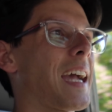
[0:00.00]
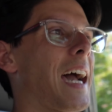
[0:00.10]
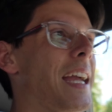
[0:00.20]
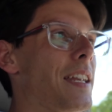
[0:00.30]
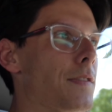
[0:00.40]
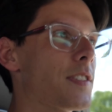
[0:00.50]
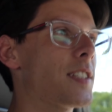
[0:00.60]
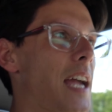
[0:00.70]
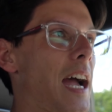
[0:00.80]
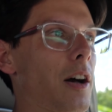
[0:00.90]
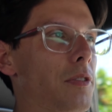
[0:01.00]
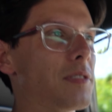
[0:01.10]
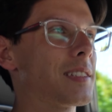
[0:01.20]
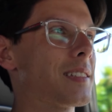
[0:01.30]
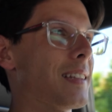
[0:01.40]
it kind of
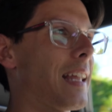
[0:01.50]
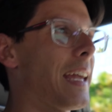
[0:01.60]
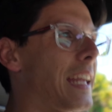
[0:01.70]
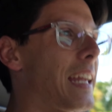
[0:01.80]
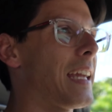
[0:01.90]
sounds like